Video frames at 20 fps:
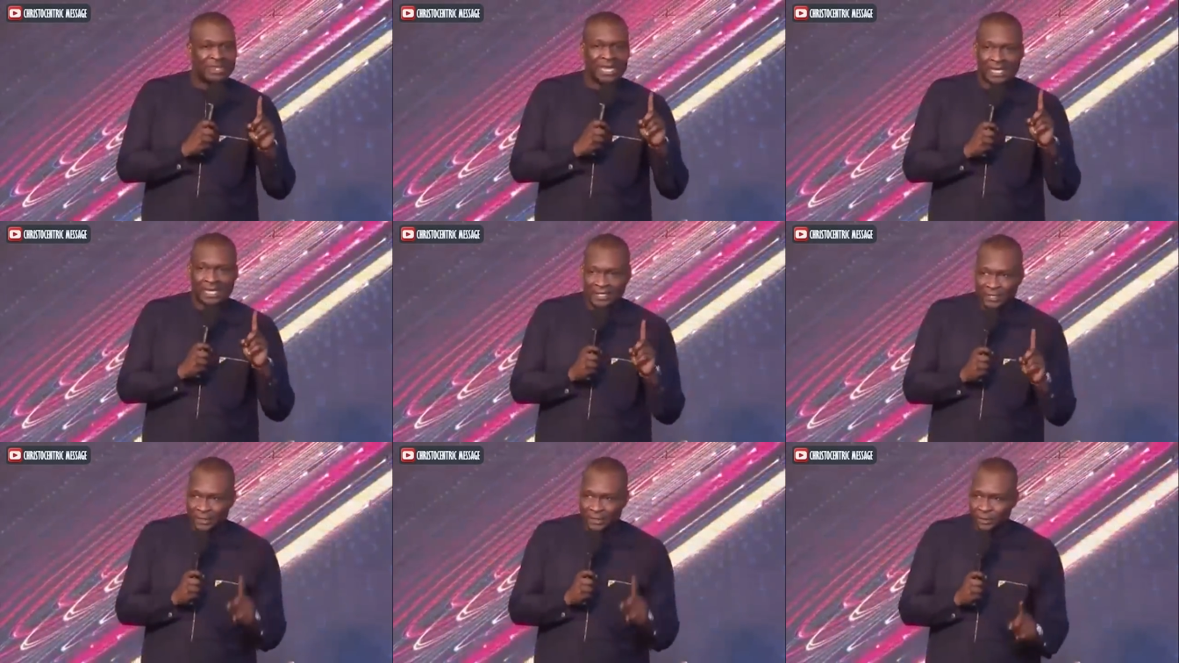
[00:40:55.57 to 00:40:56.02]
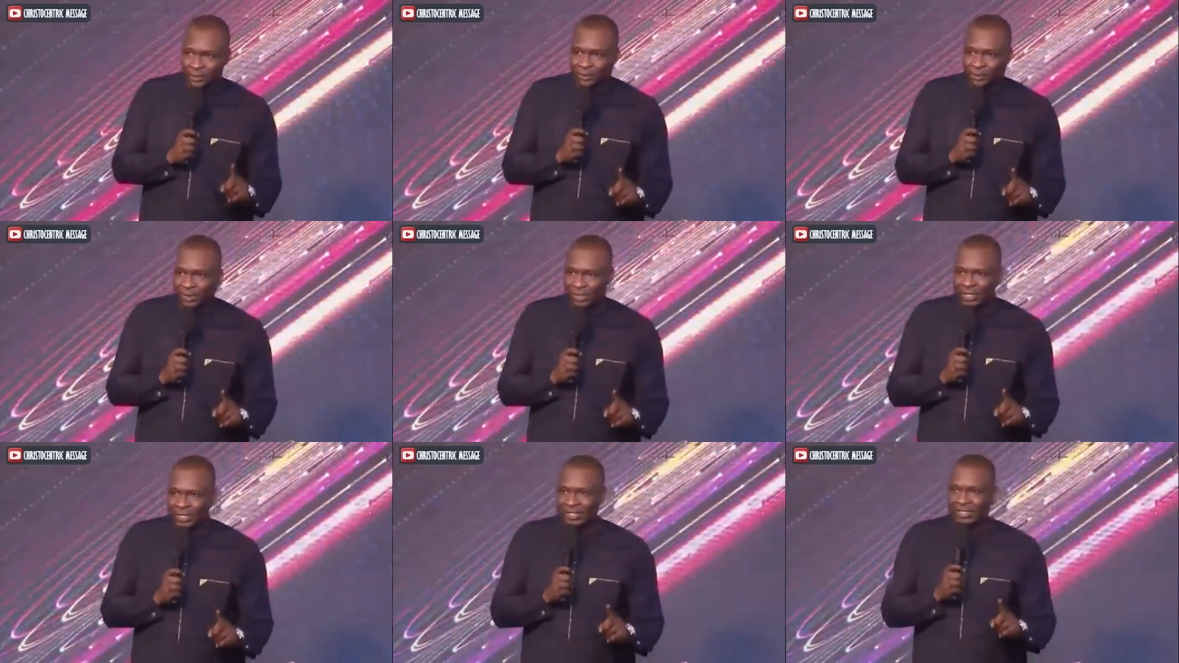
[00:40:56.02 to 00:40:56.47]
Thank you,
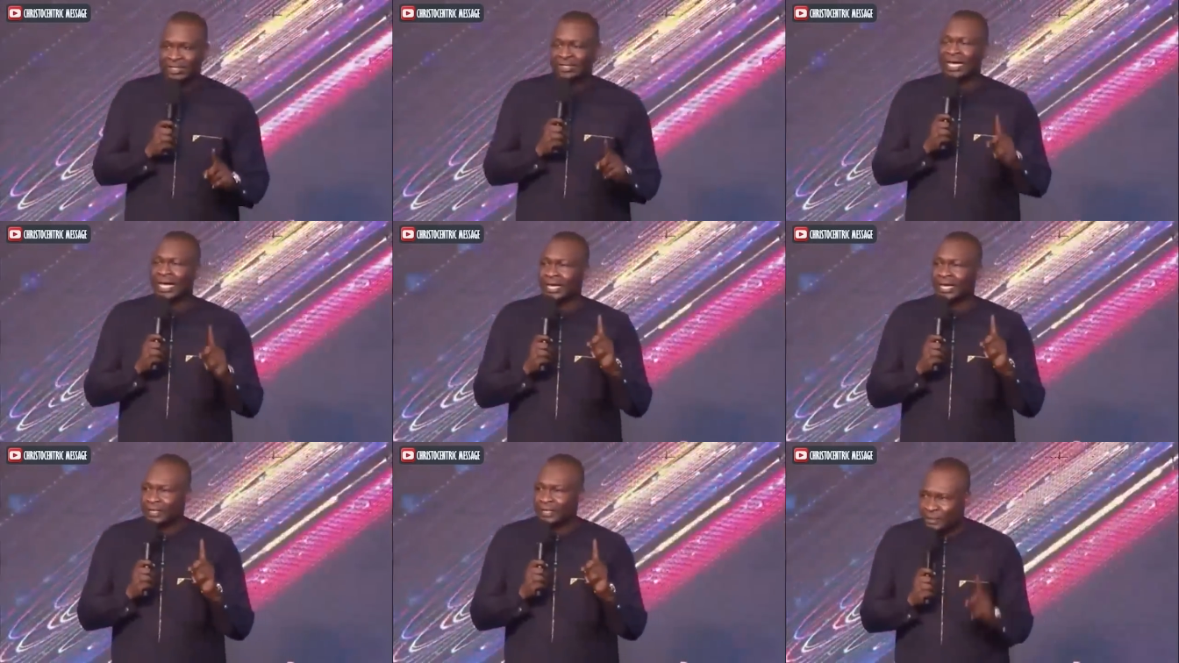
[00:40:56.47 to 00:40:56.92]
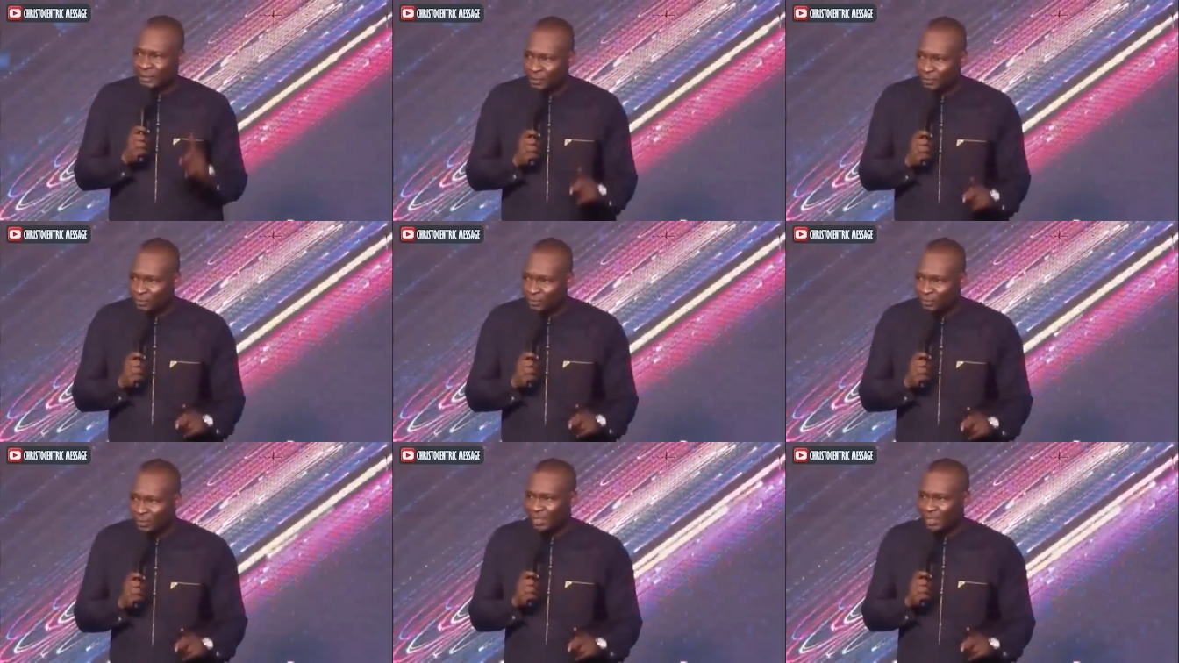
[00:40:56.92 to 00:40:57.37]
thank
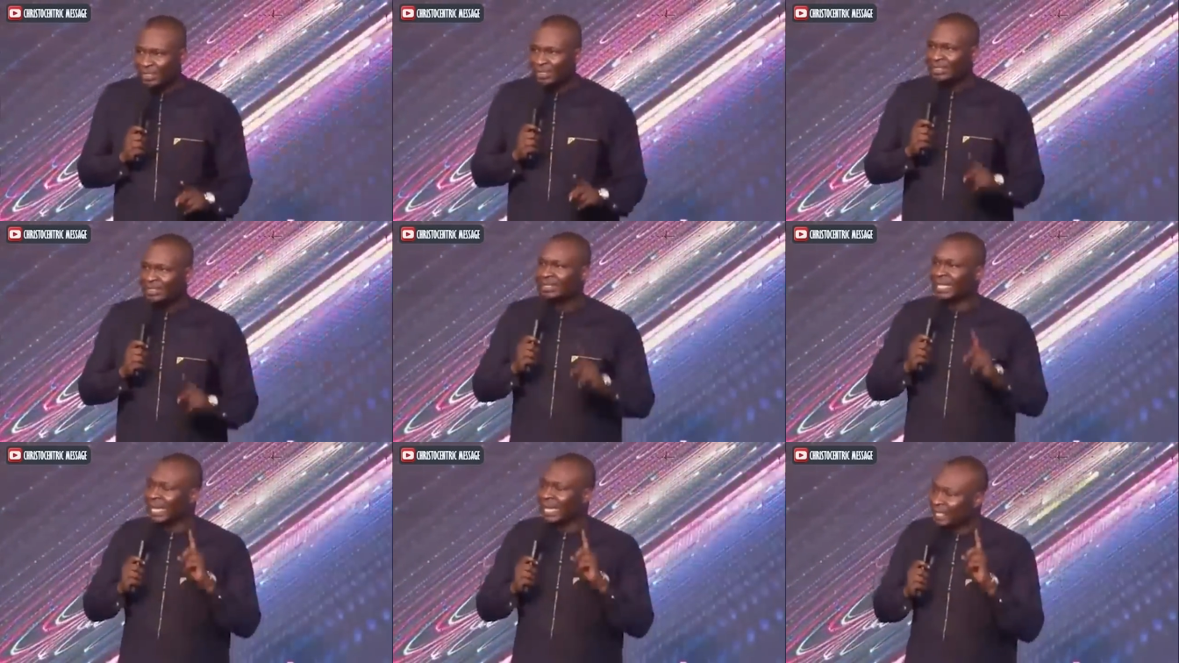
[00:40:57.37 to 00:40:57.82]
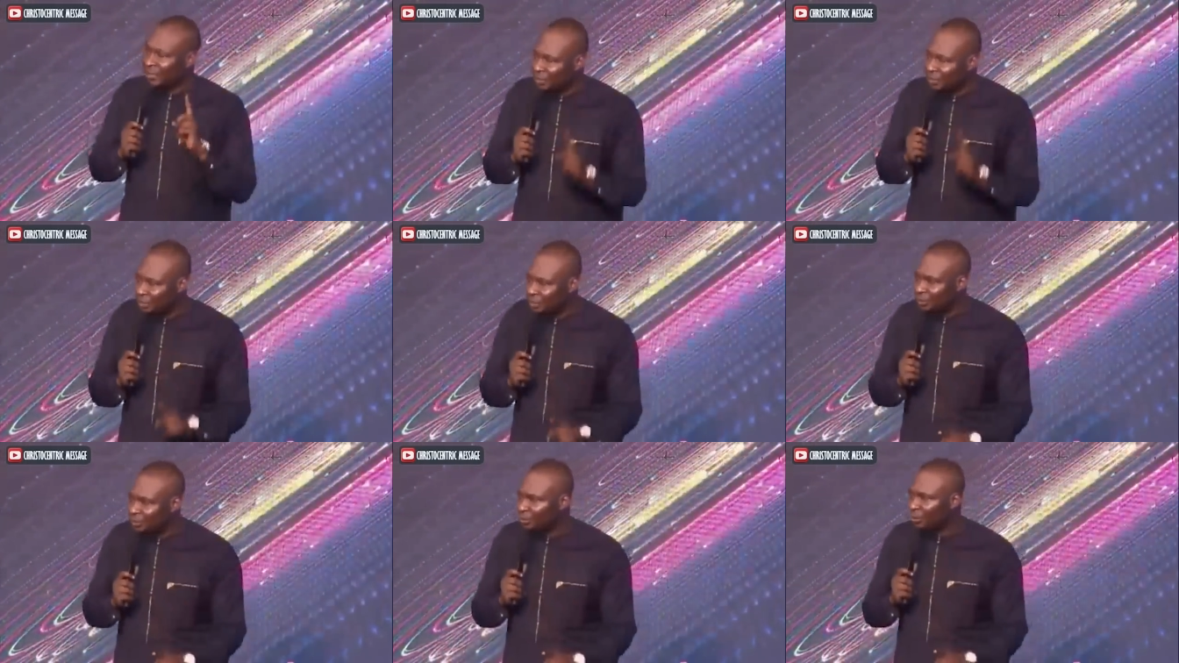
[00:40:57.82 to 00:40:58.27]
you,
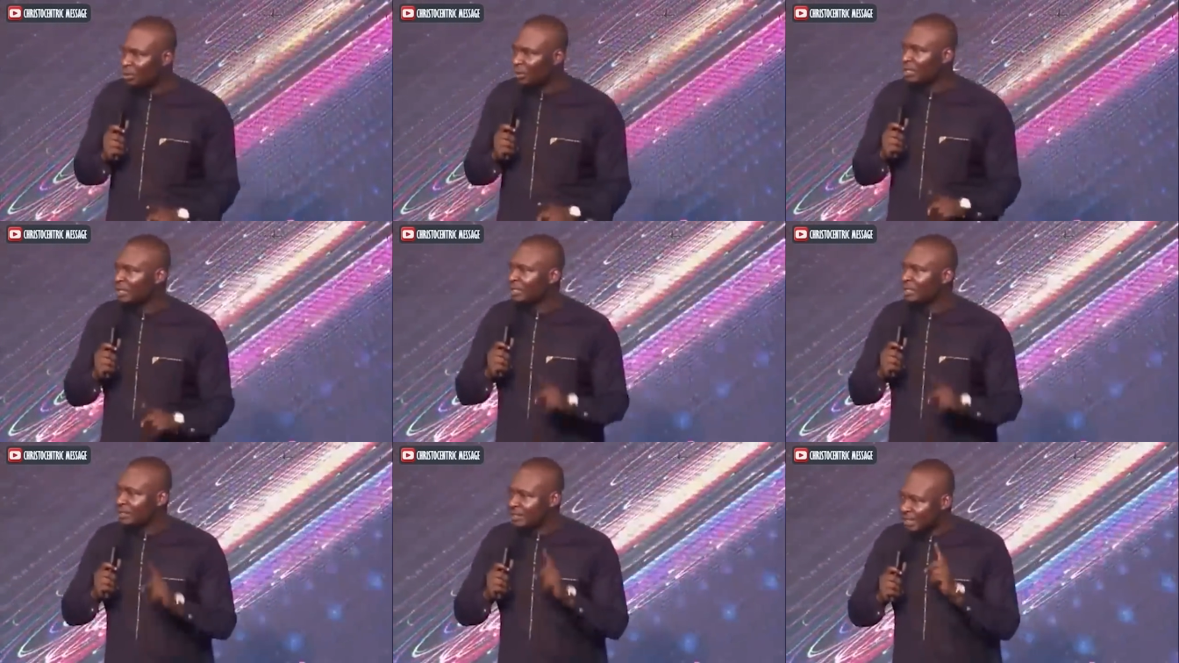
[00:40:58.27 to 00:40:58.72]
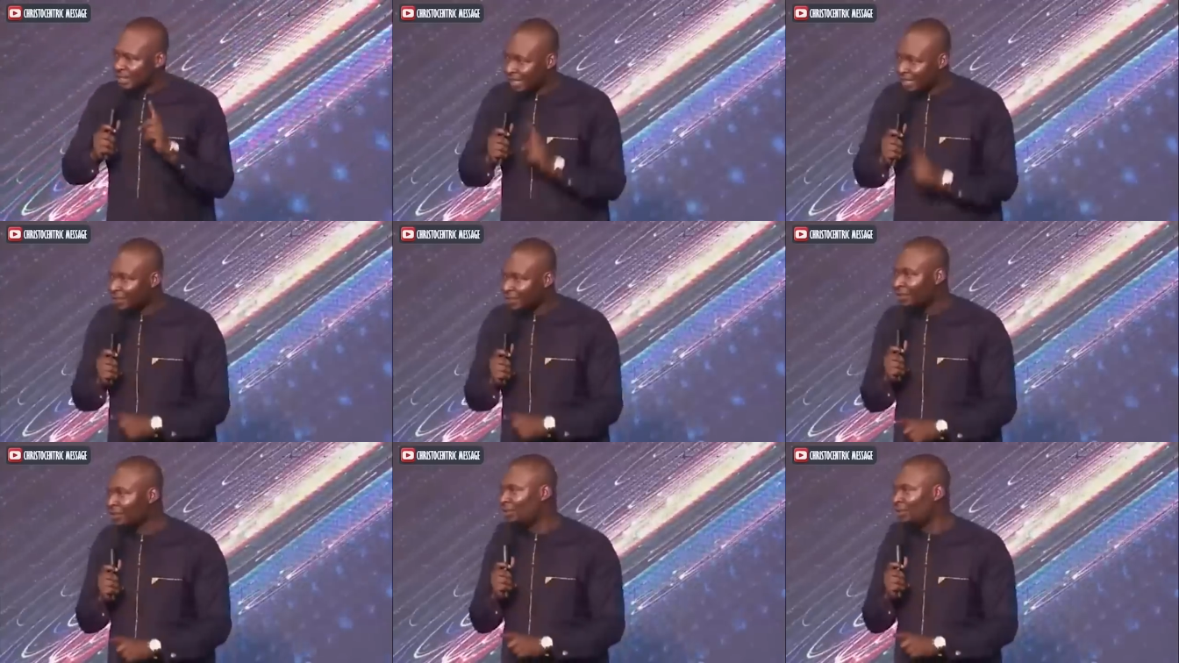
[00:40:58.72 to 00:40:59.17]
thank you,
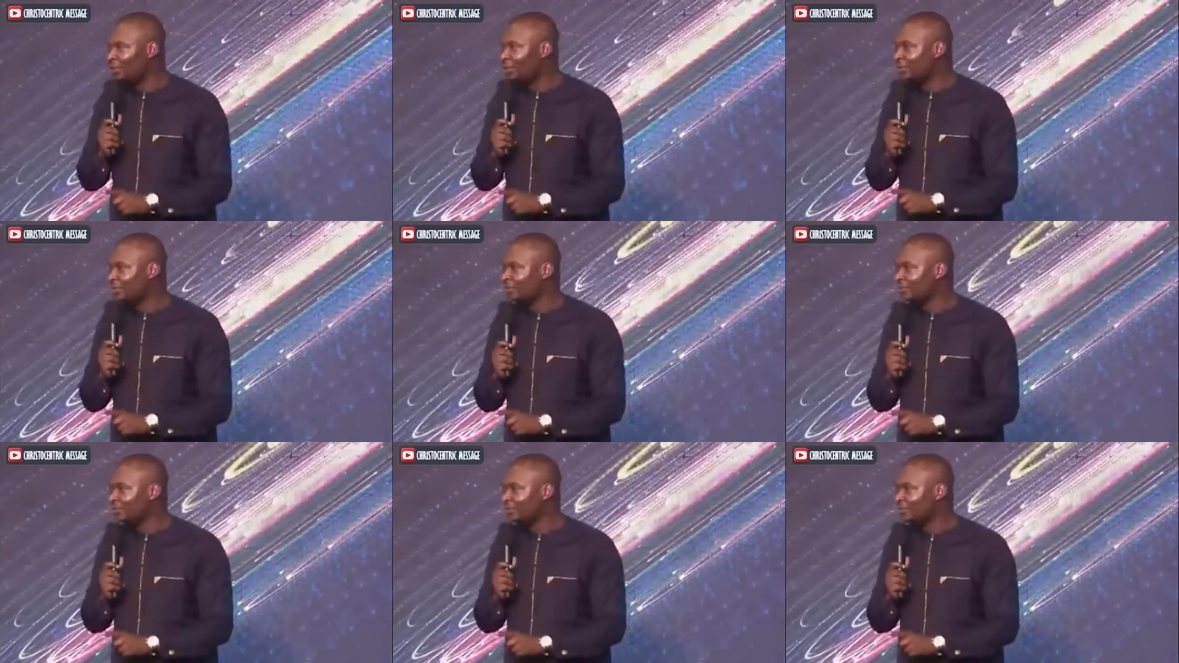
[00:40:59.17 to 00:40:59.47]
thank you.